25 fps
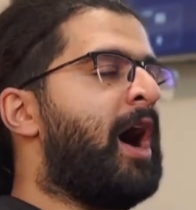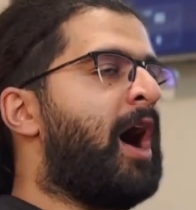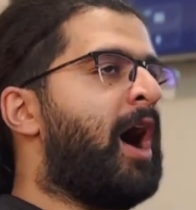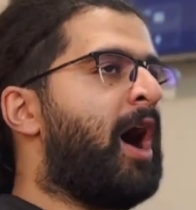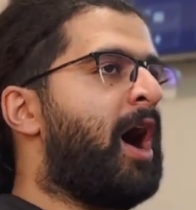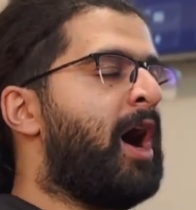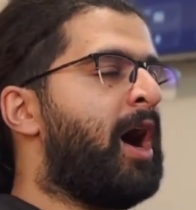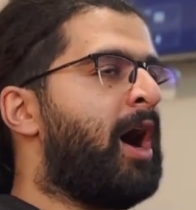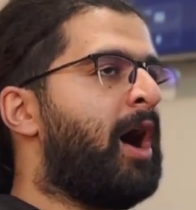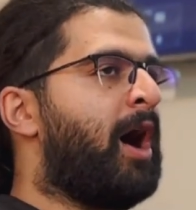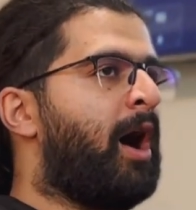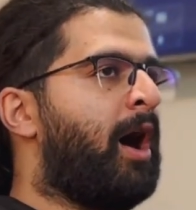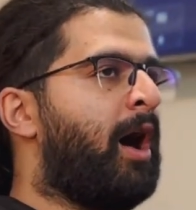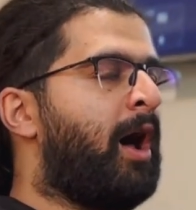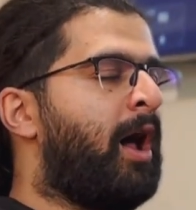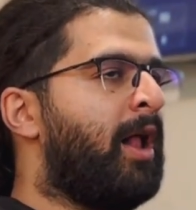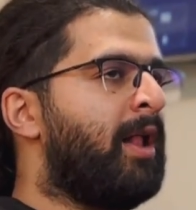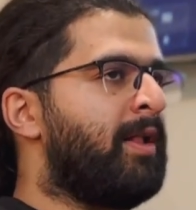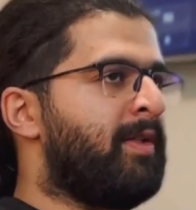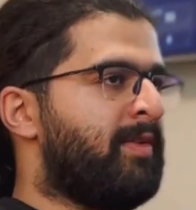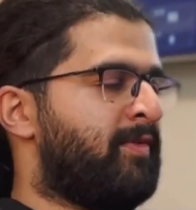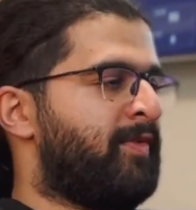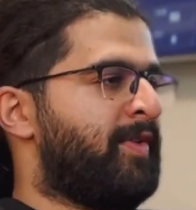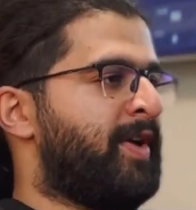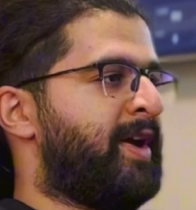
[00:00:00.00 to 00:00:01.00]
I
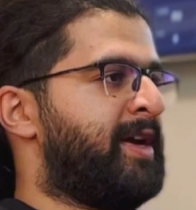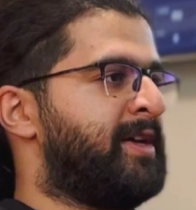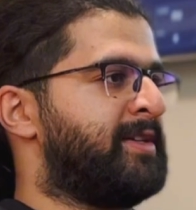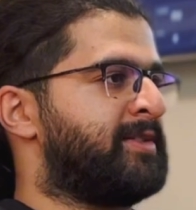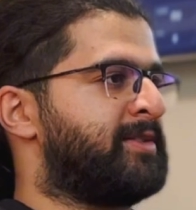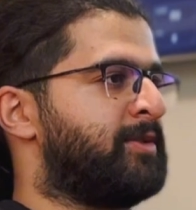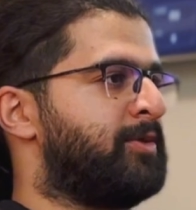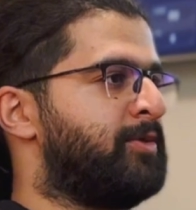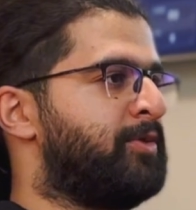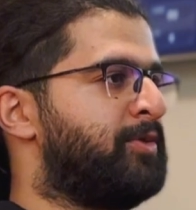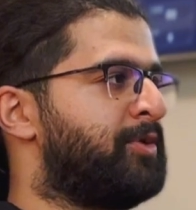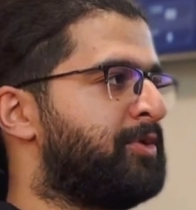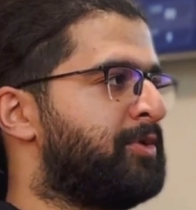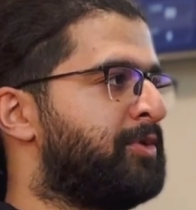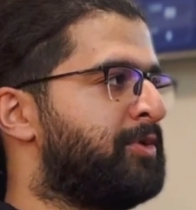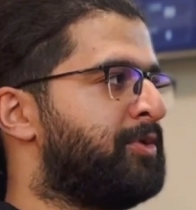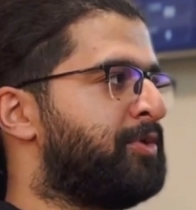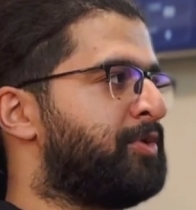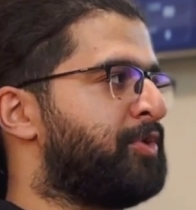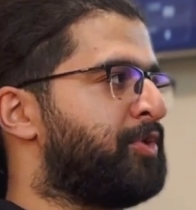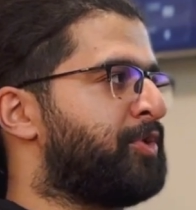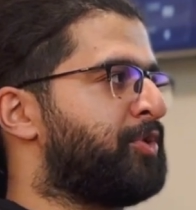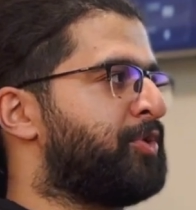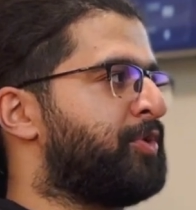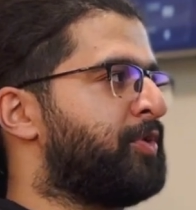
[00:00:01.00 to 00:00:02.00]
always
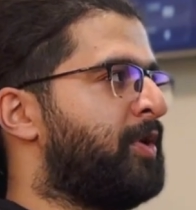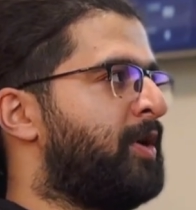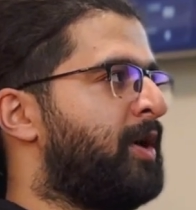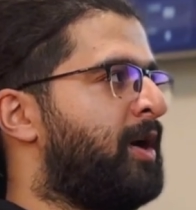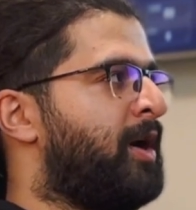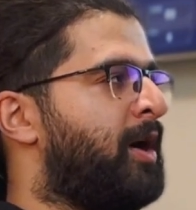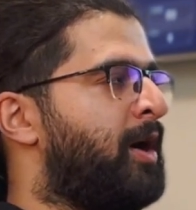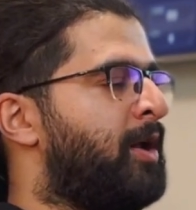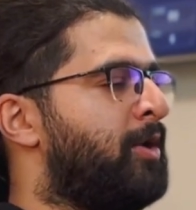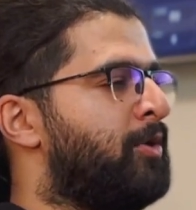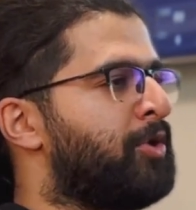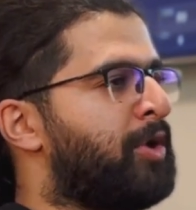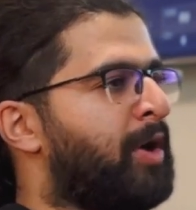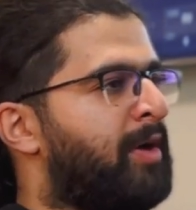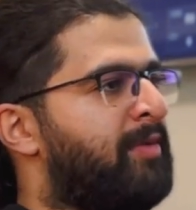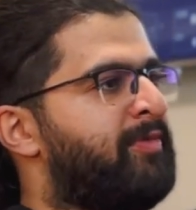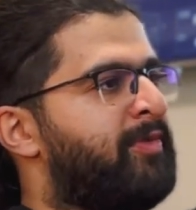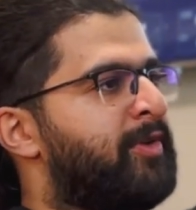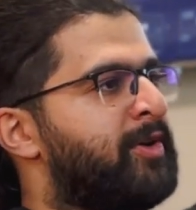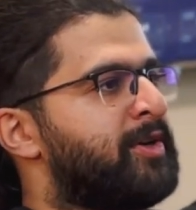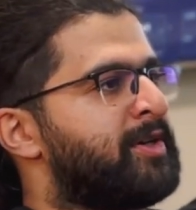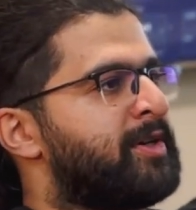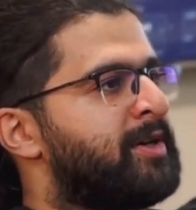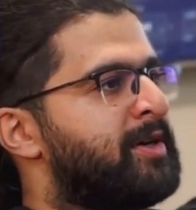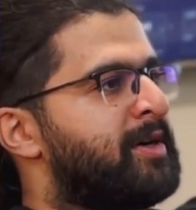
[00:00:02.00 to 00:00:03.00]
look out
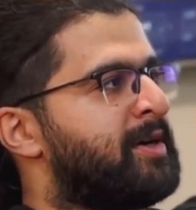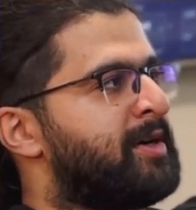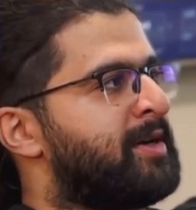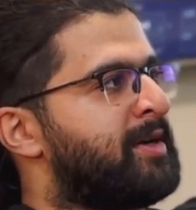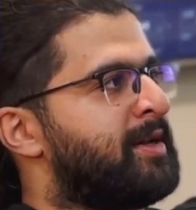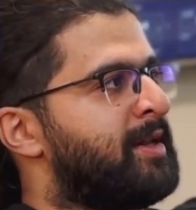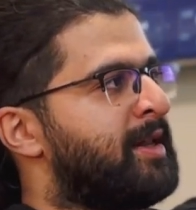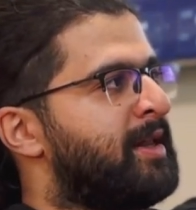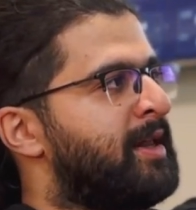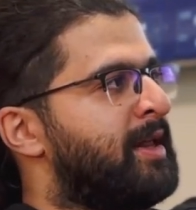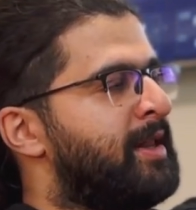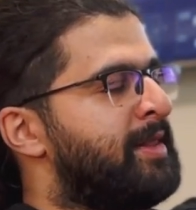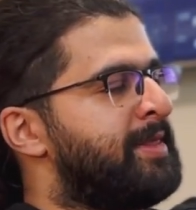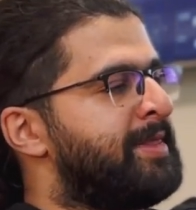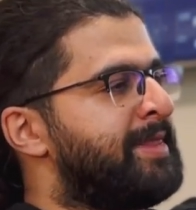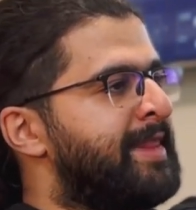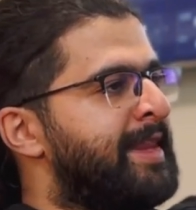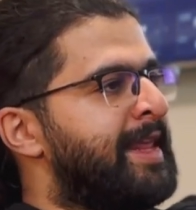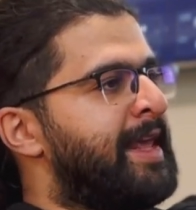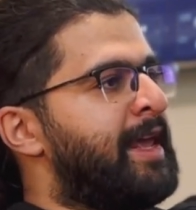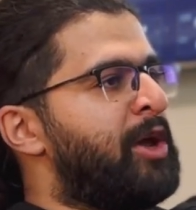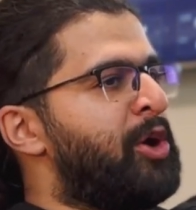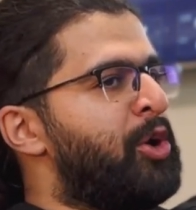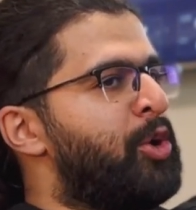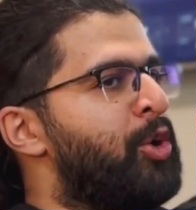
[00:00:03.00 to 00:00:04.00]
for
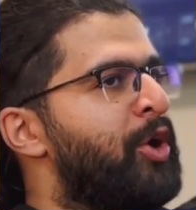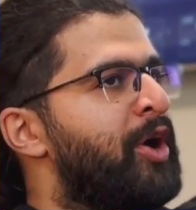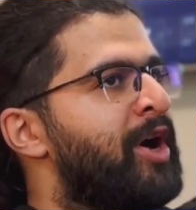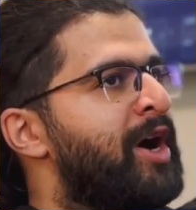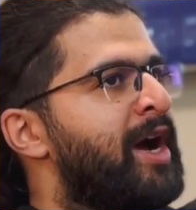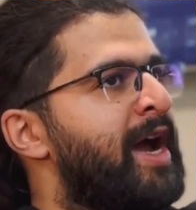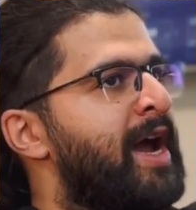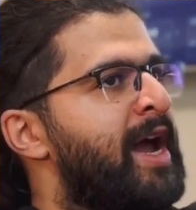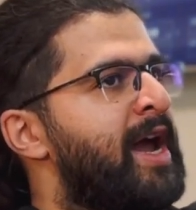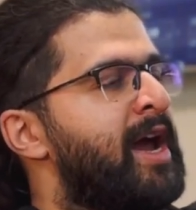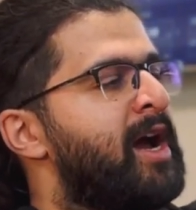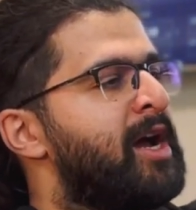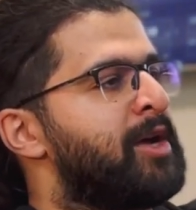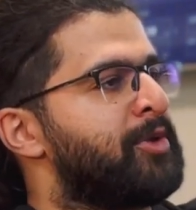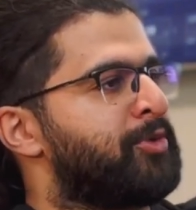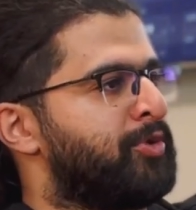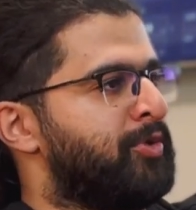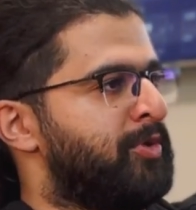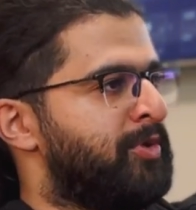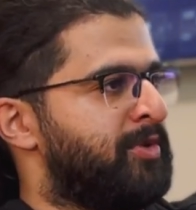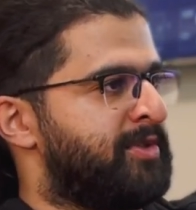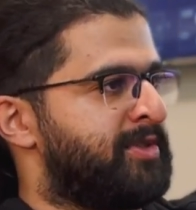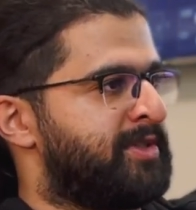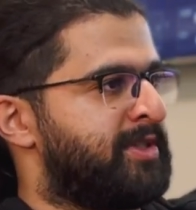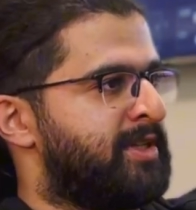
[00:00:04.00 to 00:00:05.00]
new AI
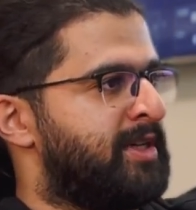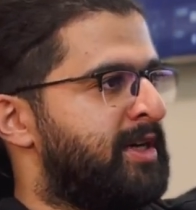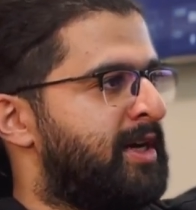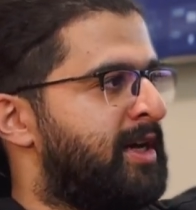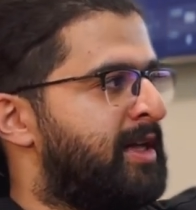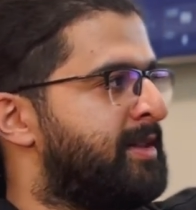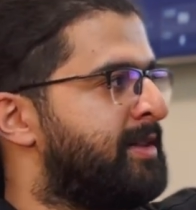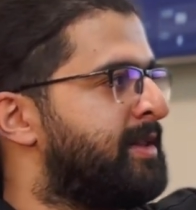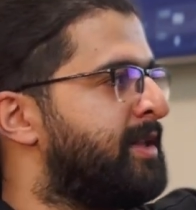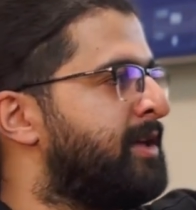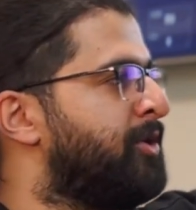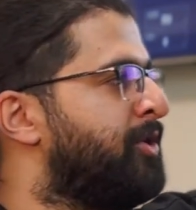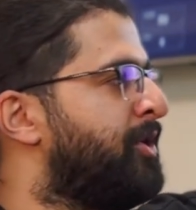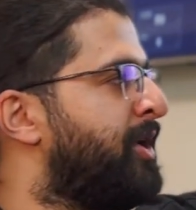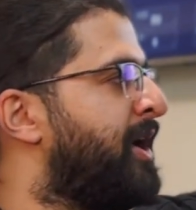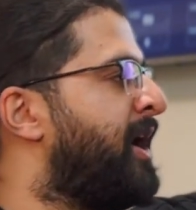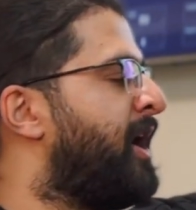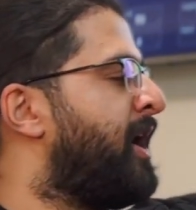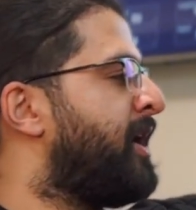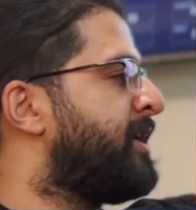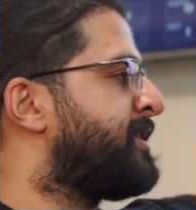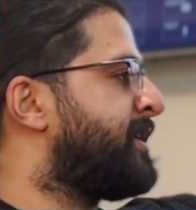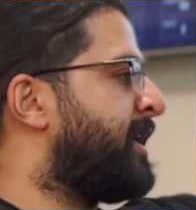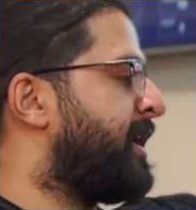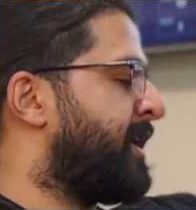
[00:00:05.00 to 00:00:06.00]
tools and new
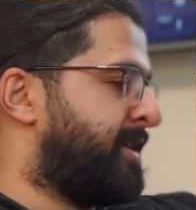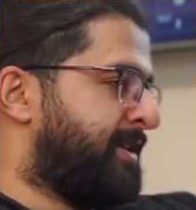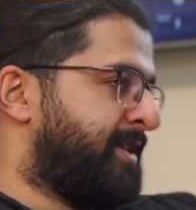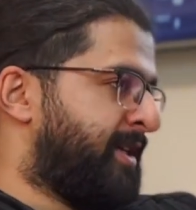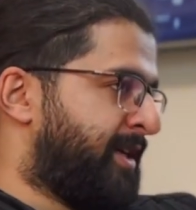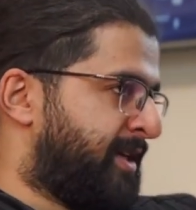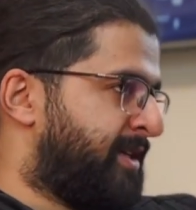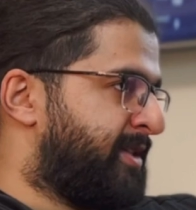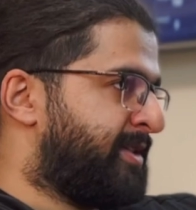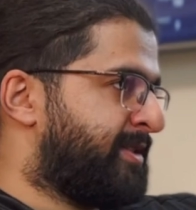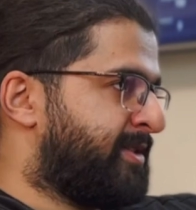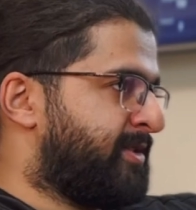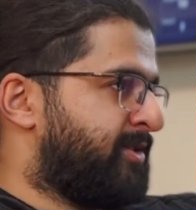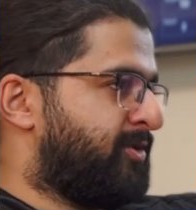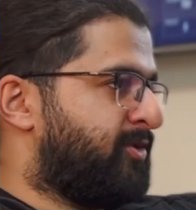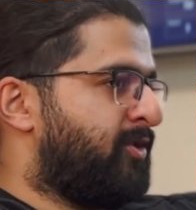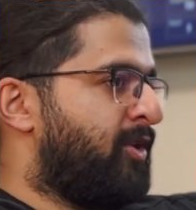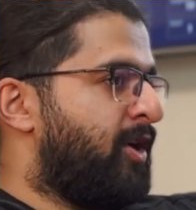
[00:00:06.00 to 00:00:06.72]
AI techniques.